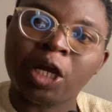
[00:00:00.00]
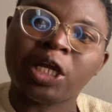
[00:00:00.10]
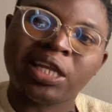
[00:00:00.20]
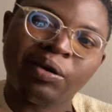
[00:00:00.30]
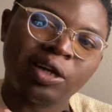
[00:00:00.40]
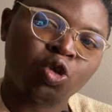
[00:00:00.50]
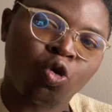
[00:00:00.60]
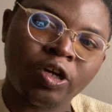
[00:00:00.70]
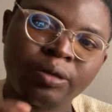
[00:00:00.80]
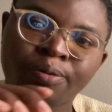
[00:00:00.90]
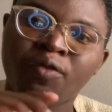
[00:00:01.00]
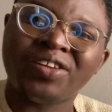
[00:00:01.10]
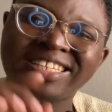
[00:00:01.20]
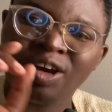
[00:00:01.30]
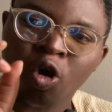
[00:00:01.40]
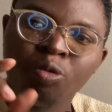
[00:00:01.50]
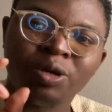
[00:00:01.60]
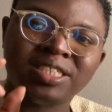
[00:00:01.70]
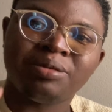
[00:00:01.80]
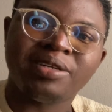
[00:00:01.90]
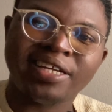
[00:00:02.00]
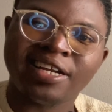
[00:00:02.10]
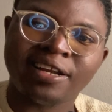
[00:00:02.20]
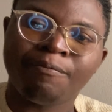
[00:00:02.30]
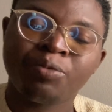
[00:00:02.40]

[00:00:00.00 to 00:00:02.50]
They want to go into profit almost immediately.